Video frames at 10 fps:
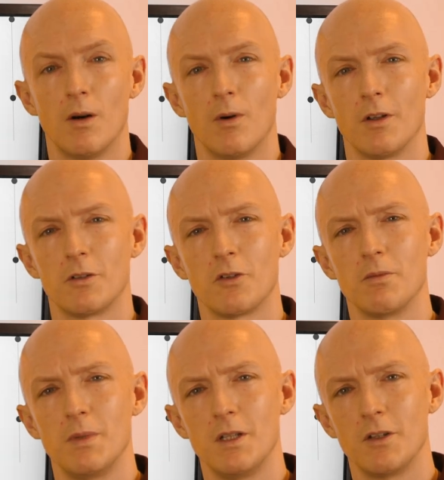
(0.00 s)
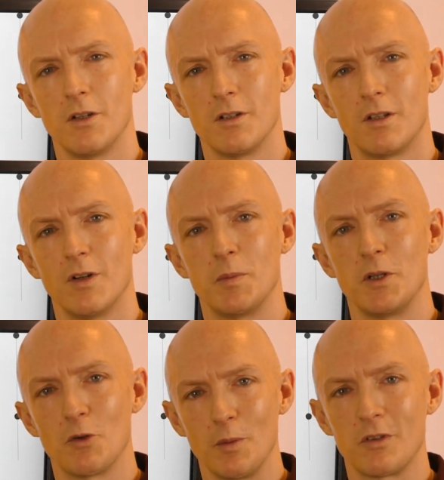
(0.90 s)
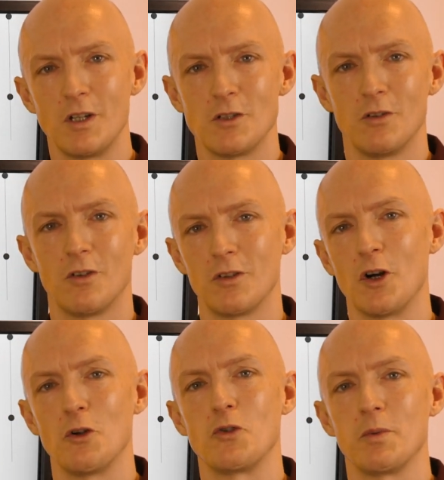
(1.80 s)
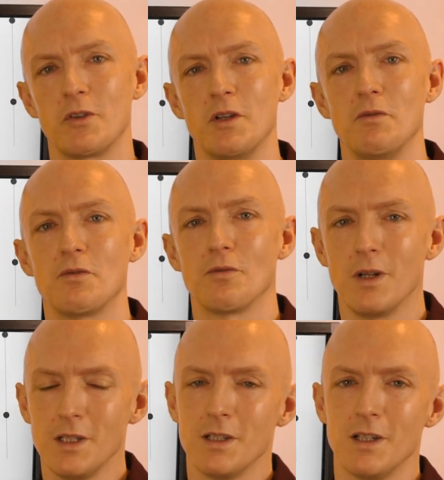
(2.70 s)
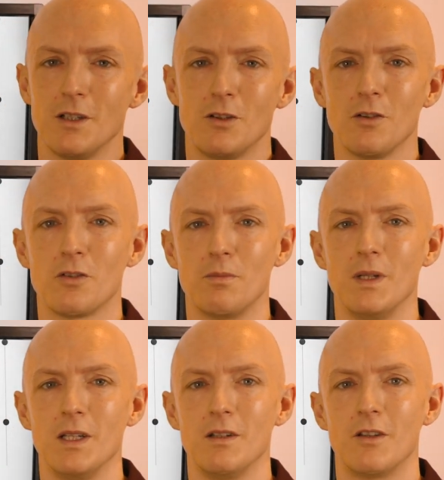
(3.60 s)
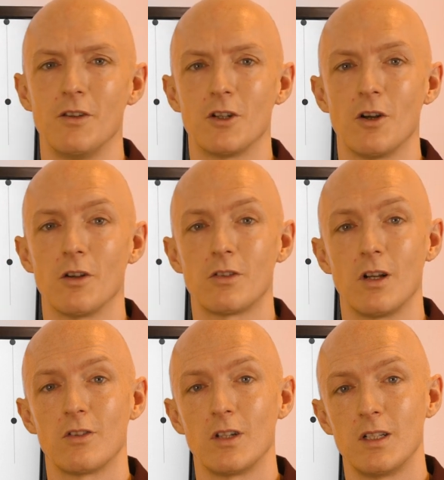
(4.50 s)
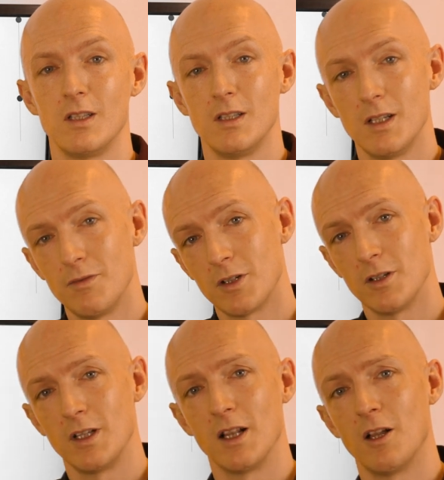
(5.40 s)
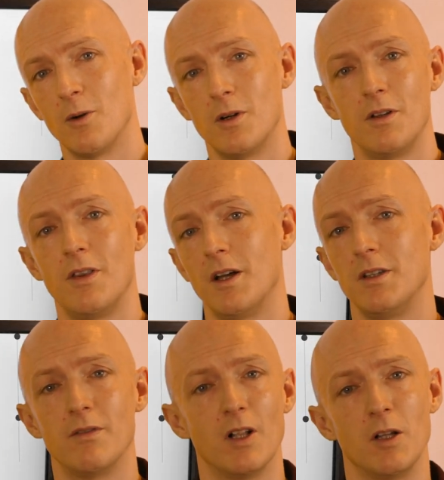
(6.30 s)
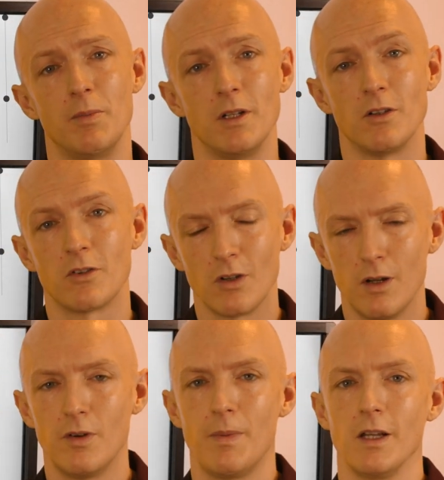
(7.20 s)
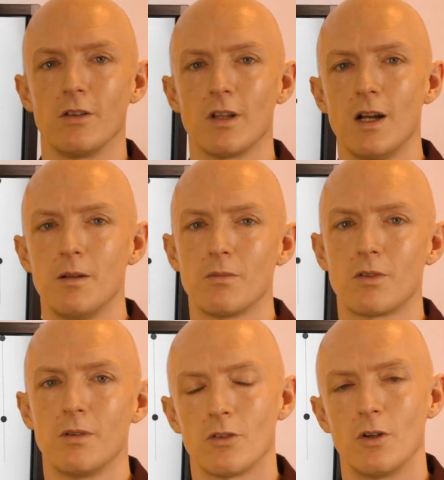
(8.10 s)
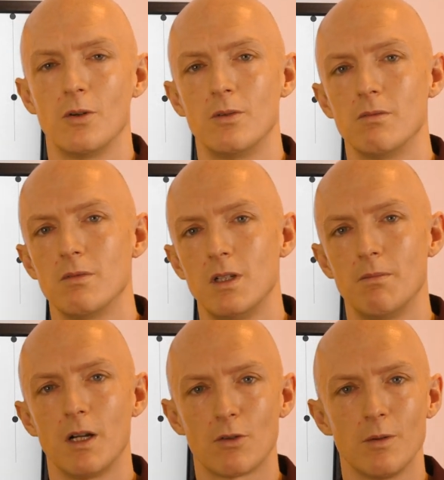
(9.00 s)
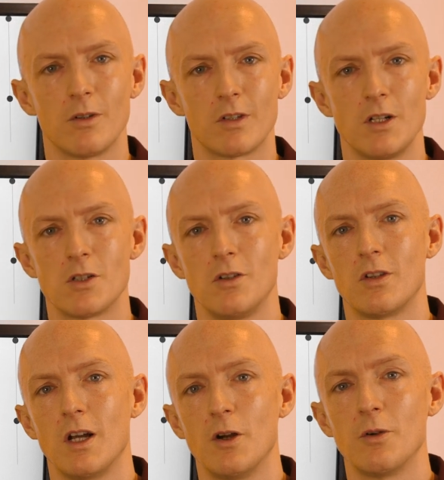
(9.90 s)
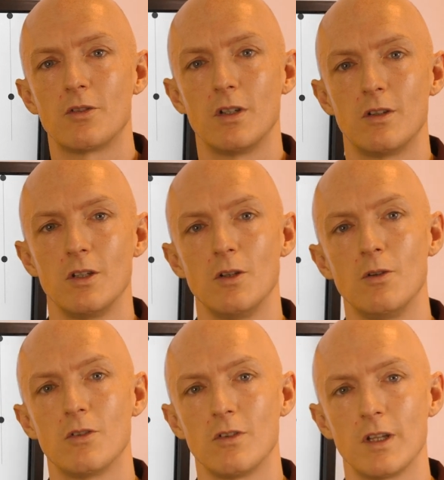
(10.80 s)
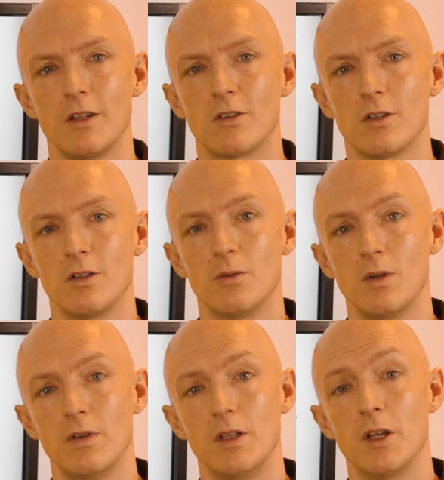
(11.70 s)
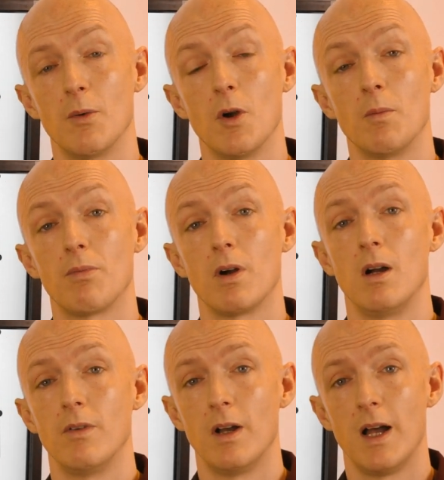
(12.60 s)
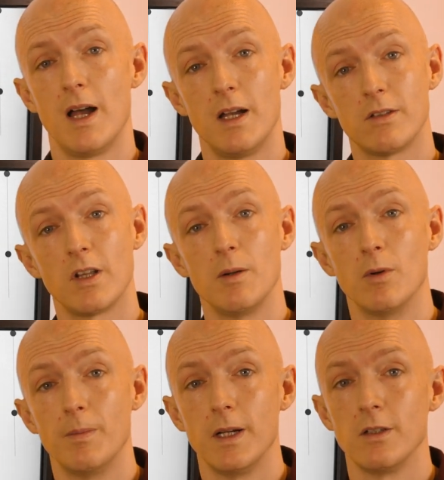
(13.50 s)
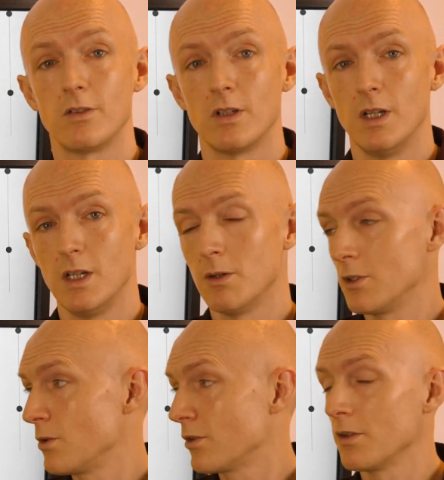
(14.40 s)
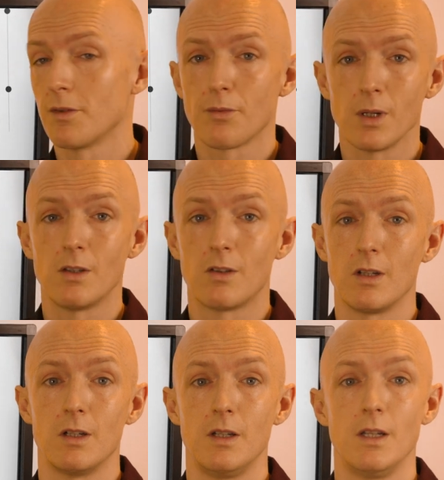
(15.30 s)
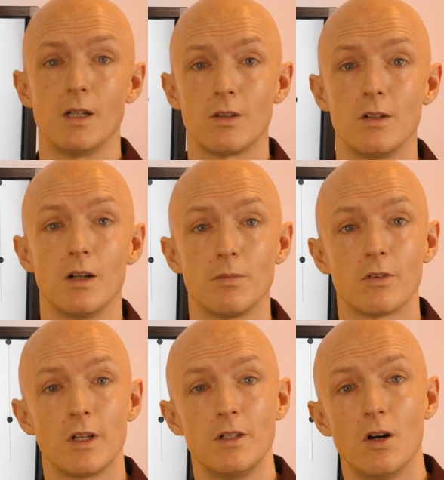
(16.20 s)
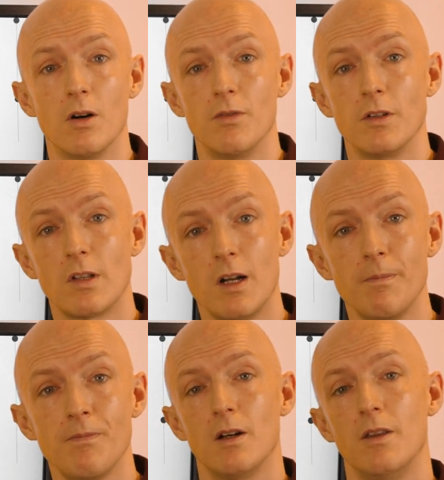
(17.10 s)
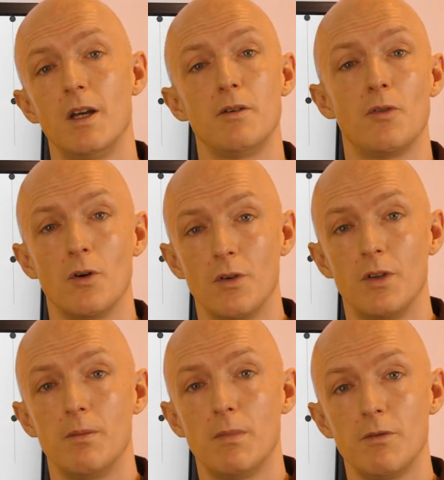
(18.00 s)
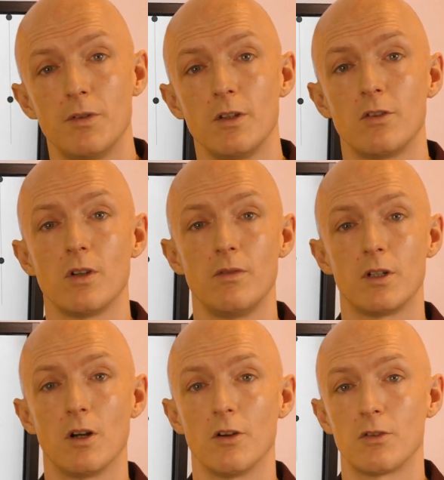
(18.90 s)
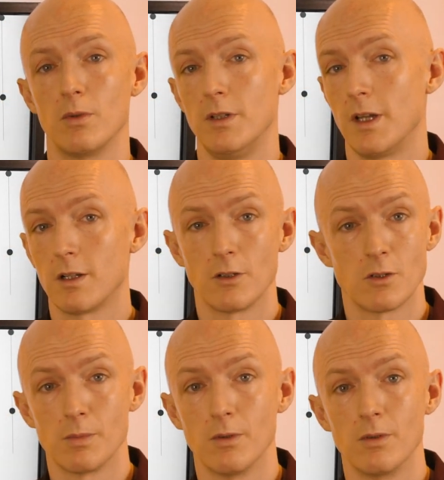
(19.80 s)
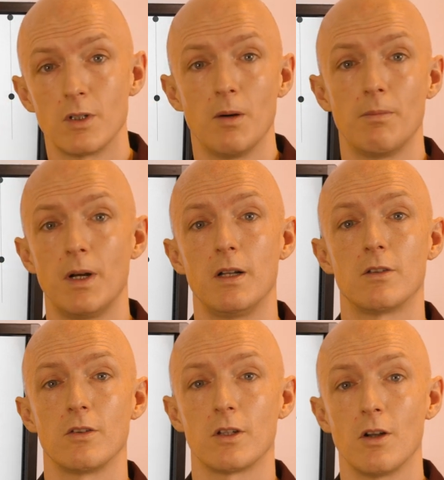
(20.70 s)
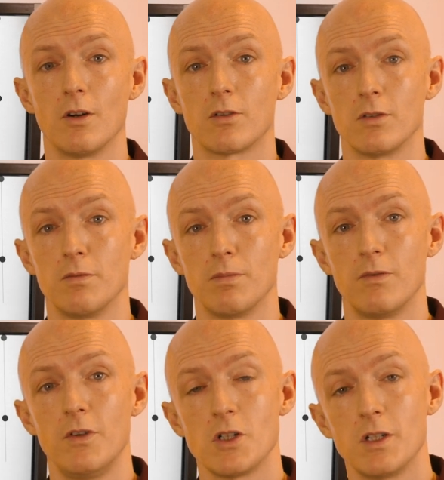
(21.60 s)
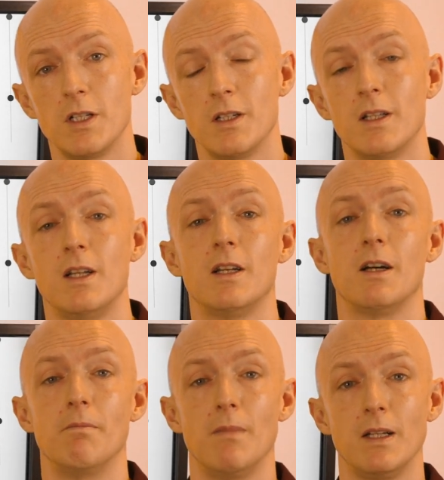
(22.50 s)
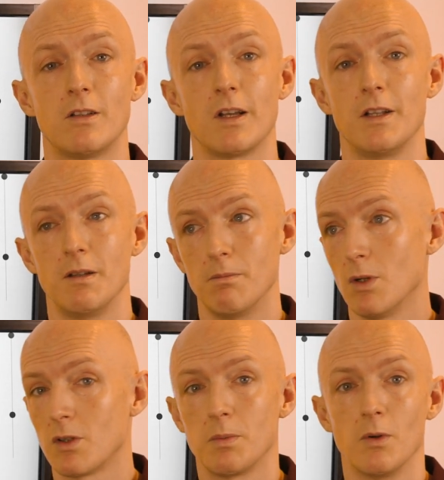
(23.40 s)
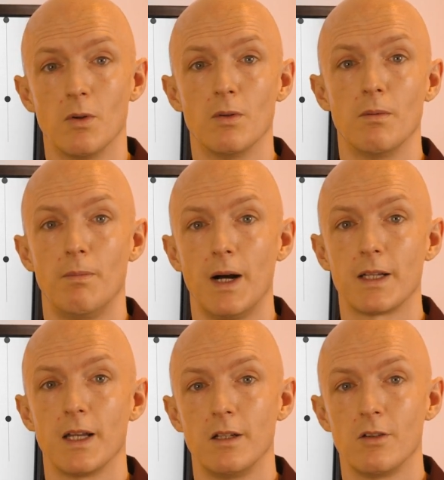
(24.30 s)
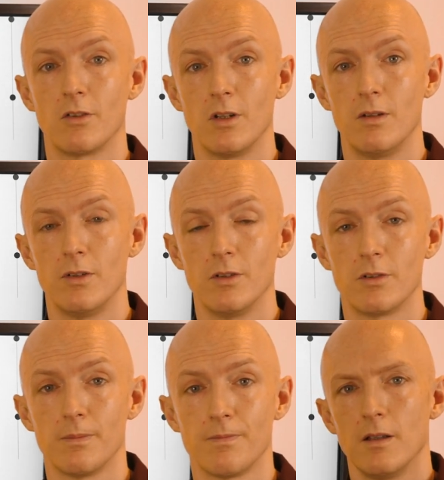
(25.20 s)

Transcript: While it doesn't mean that developing Chrome extensions is 100% free, it does mean that the costs are significantly lower than developing server-based apps. So in my Chrome extensions, I hosted the user's data within their own private Airtable base, which was on the free tier 99% of the time, and therefore the monthly server costs were negligible compared to the cost of provisioning and maintaining multiple back-end servers.